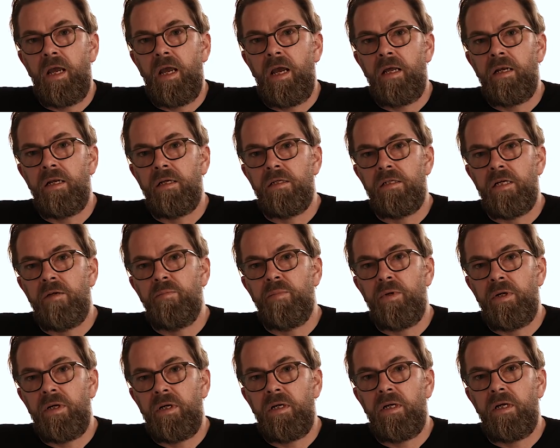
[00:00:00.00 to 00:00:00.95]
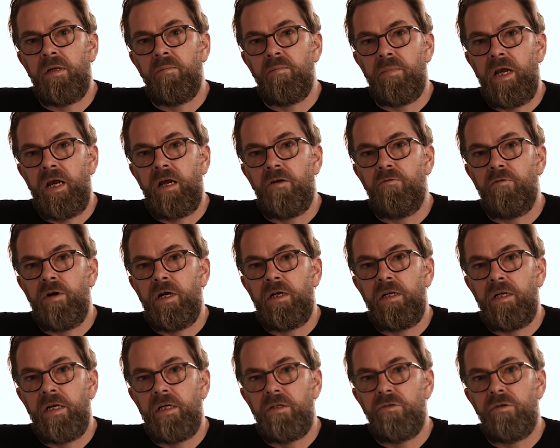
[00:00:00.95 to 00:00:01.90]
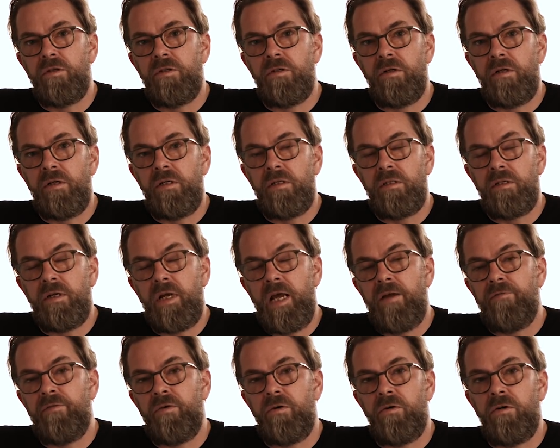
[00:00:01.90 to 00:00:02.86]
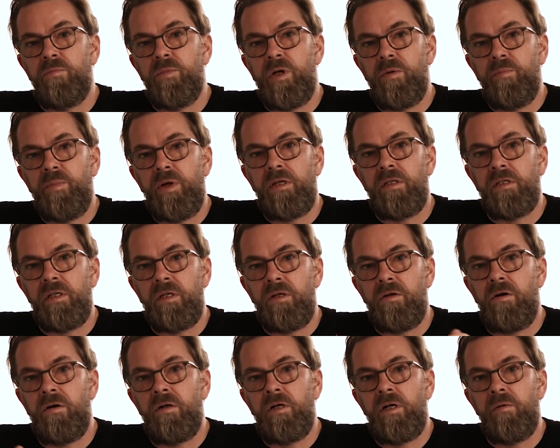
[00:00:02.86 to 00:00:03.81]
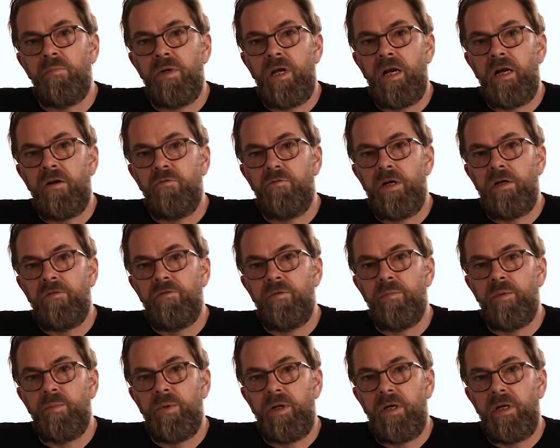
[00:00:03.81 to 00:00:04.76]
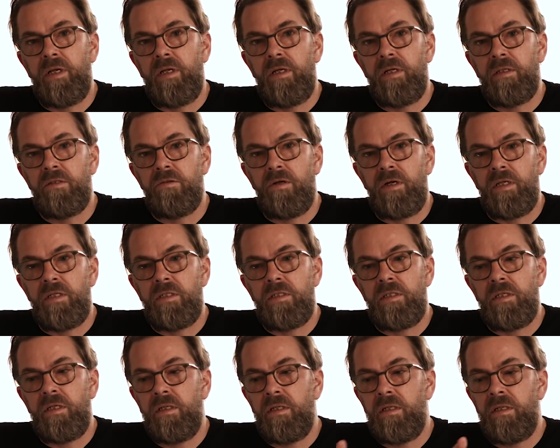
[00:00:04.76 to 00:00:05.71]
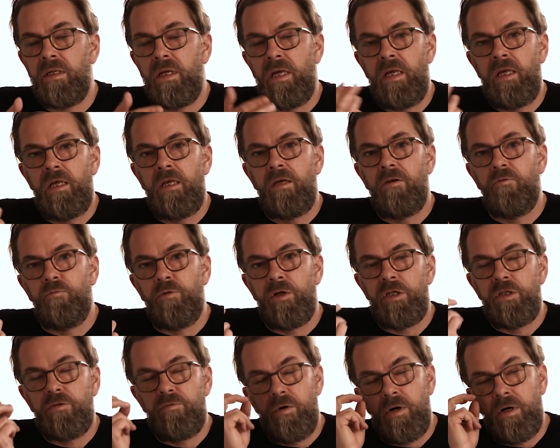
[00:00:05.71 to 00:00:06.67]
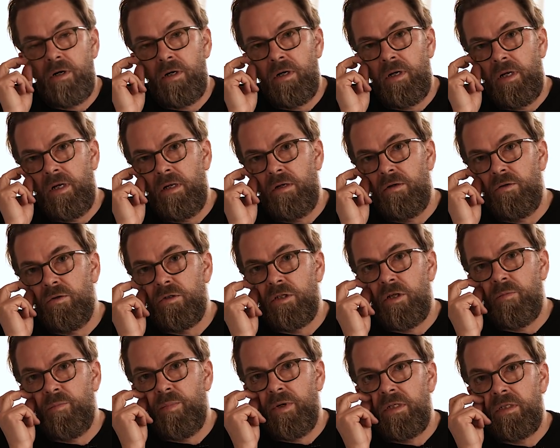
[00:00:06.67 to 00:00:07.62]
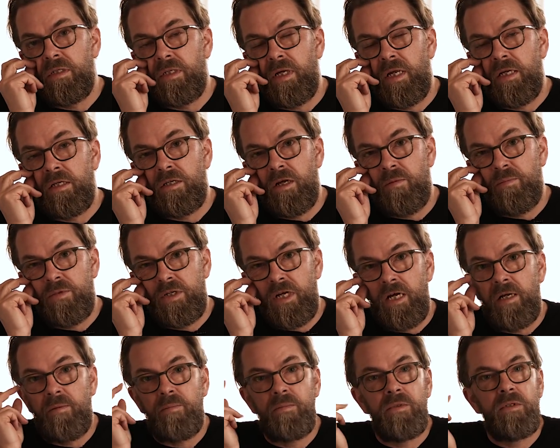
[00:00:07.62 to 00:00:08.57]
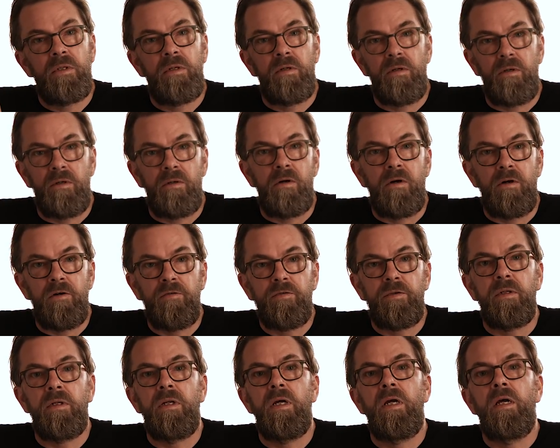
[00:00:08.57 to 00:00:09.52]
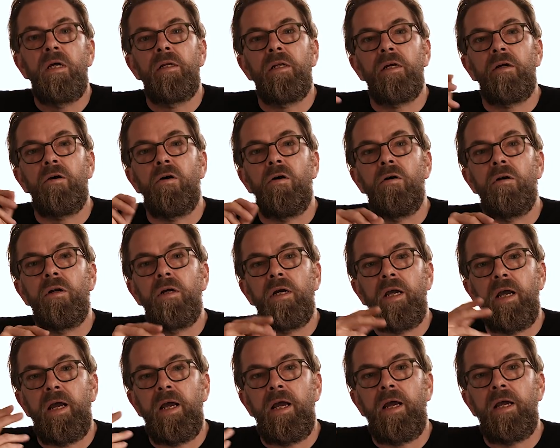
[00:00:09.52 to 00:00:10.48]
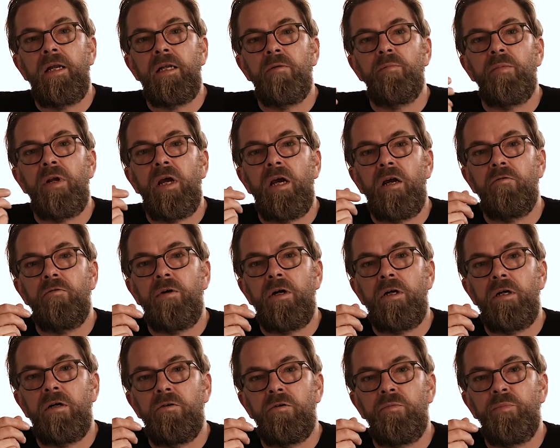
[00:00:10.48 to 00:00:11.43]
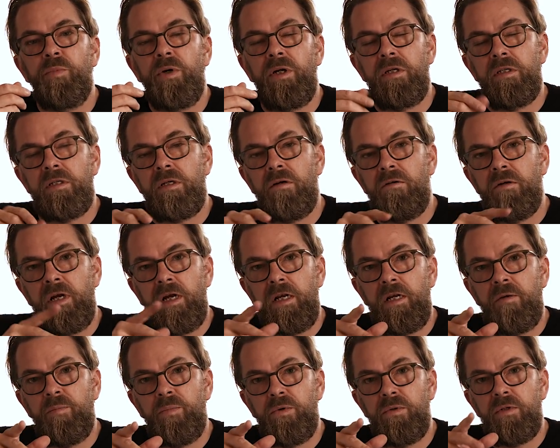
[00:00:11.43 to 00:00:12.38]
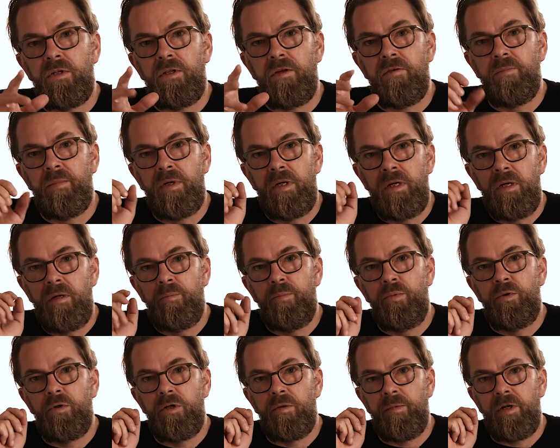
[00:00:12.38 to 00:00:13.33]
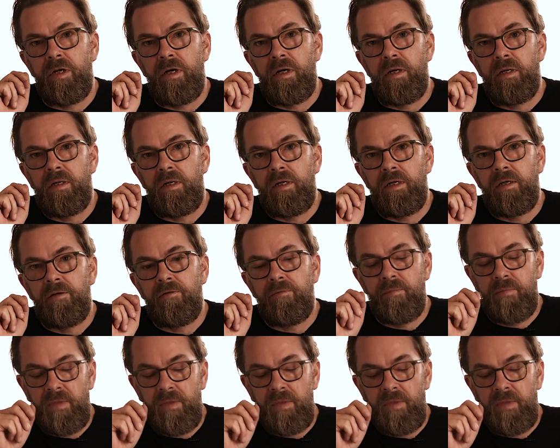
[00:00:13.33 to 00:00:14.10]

and a JPEG in black and white next to each other. So I have all my pictures in color and black and white from the beginning, so I can see which one looks the best. And sometimes, or often, the color and the black and white are good pictures, so I'll edit both of them, put them in the archive.